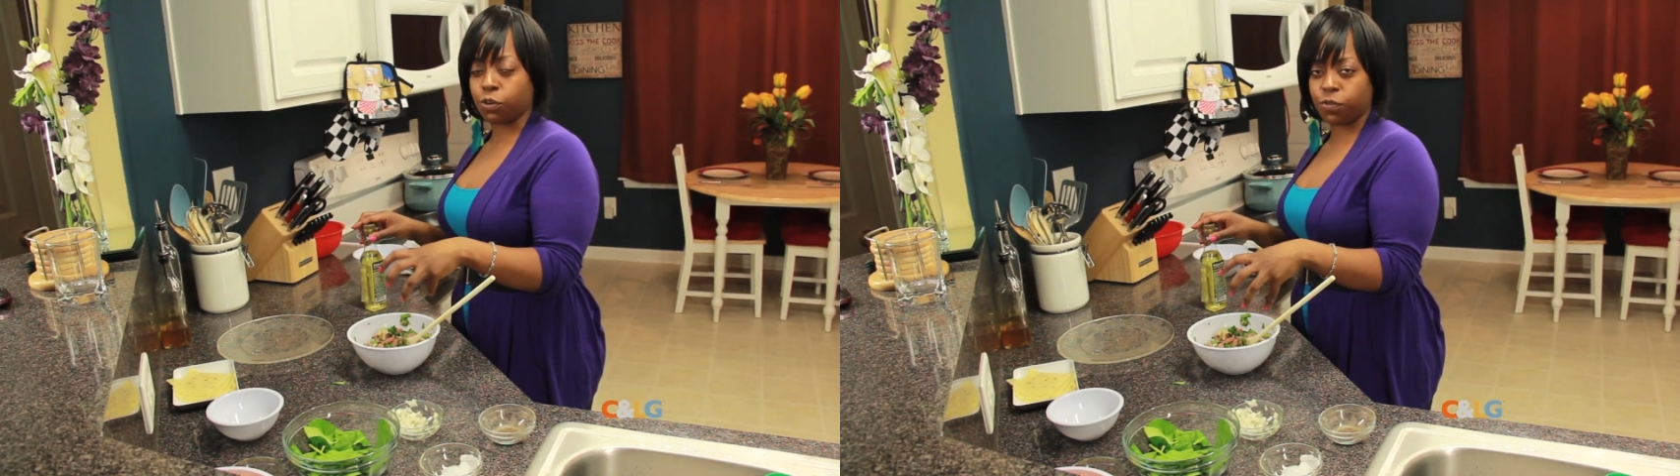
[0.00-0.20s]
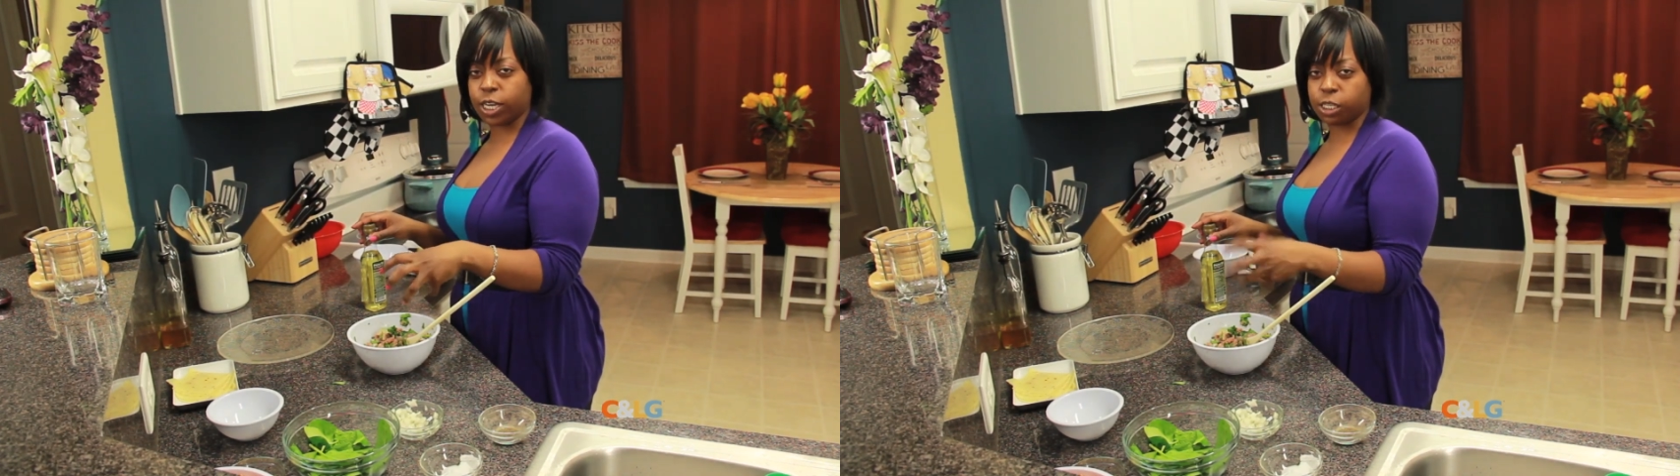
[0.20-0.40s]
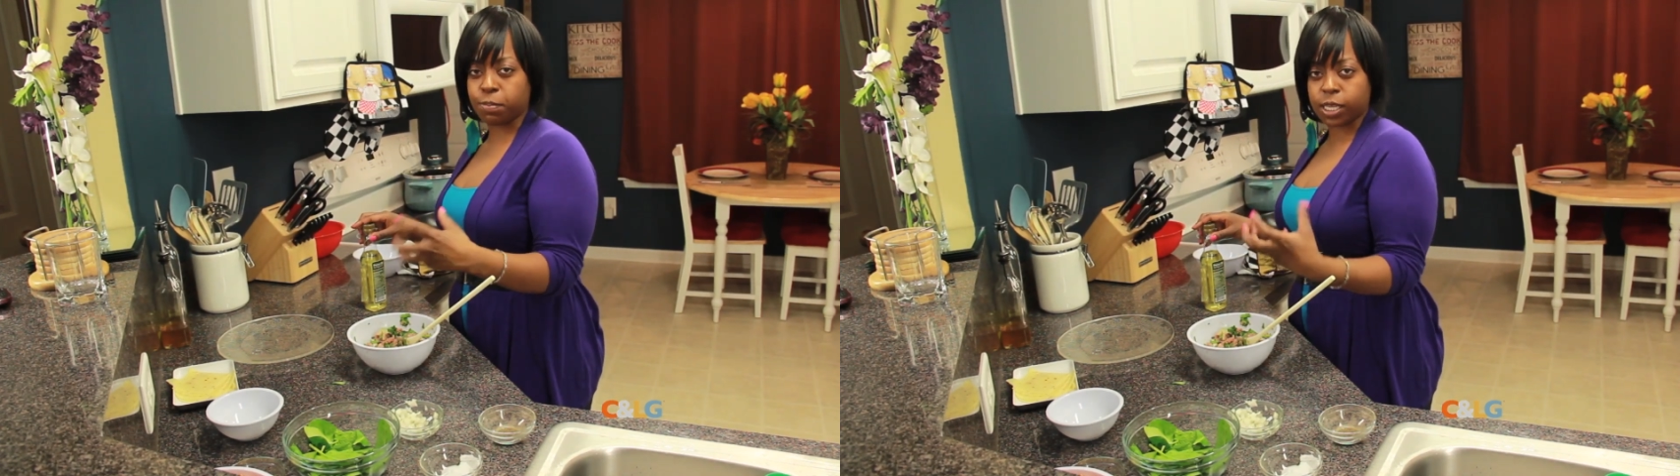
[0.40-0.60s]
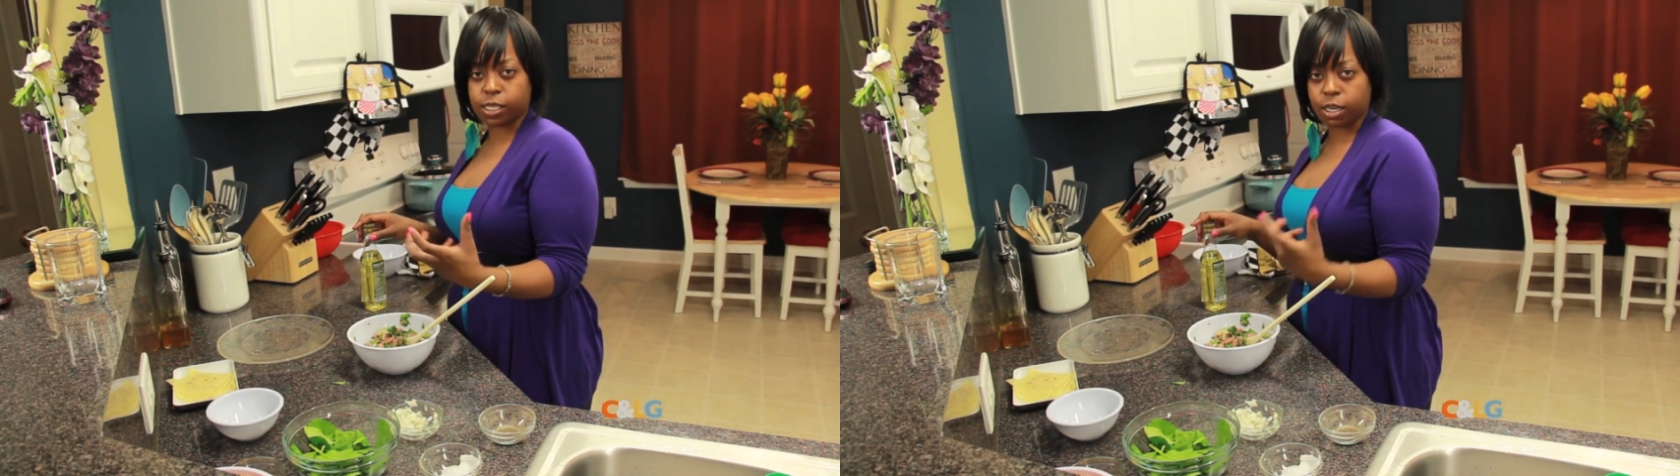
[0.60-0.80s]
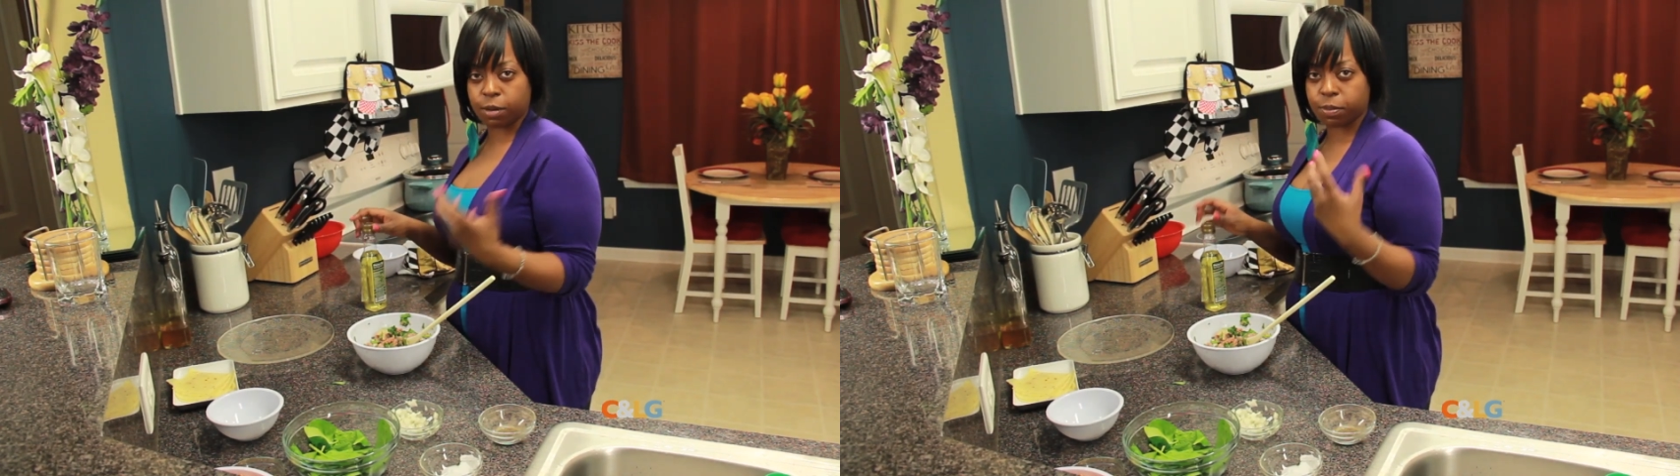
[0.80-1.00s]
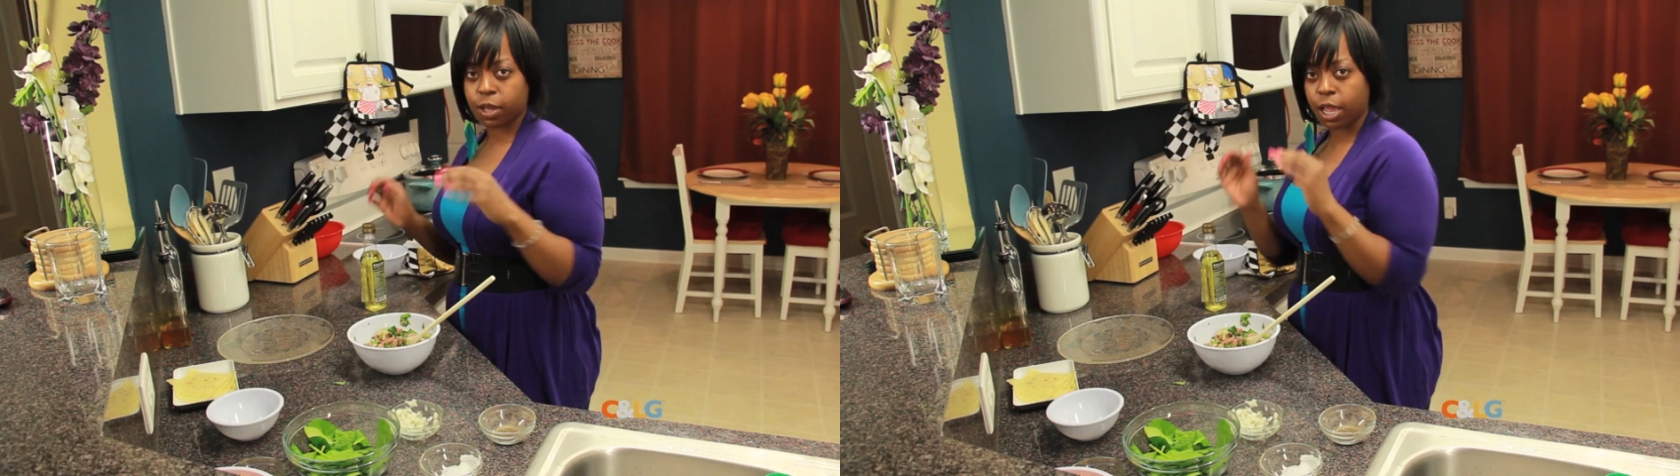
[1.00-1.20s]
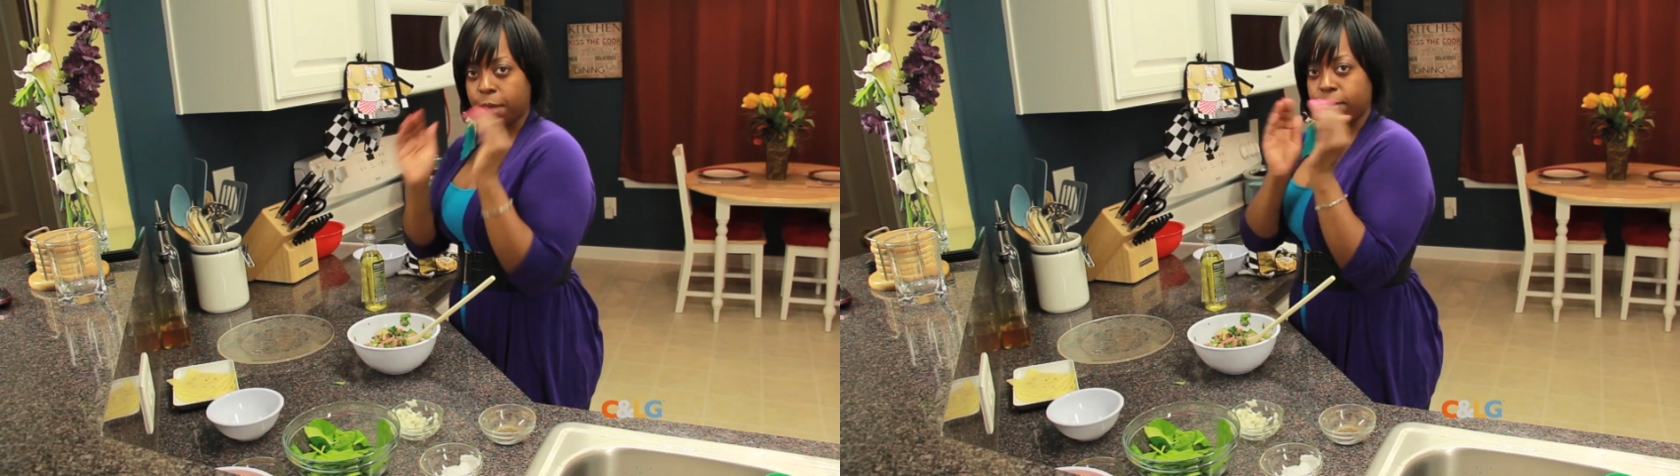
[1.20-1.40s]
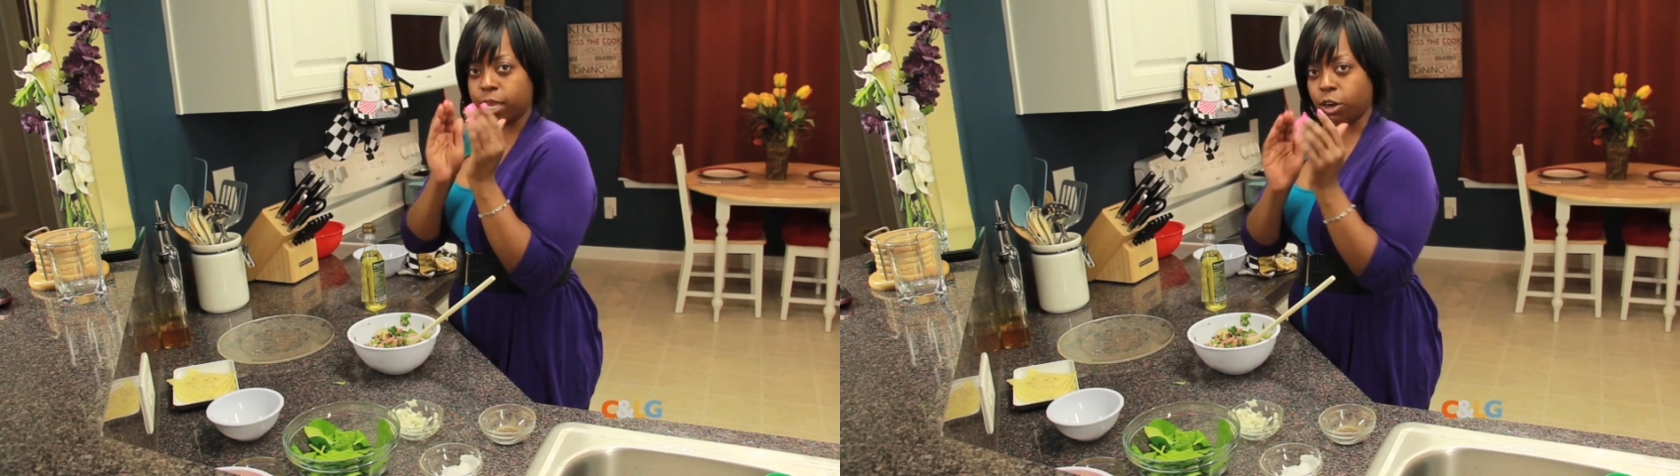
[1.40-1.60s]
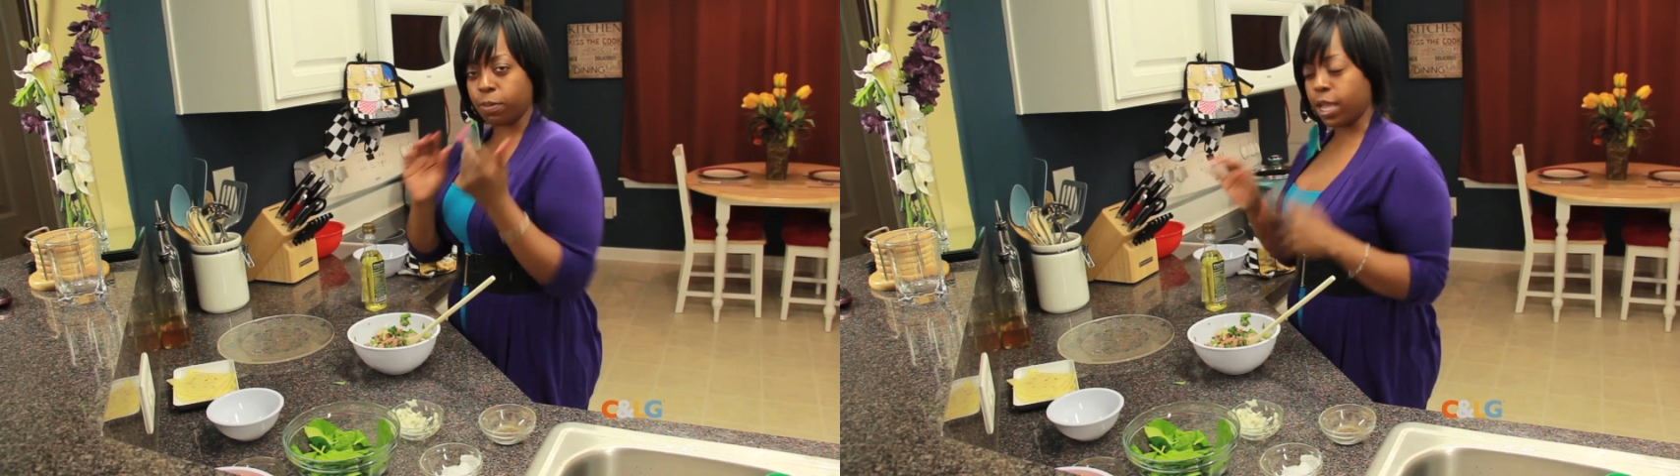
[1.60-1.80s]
finish mixing up and making our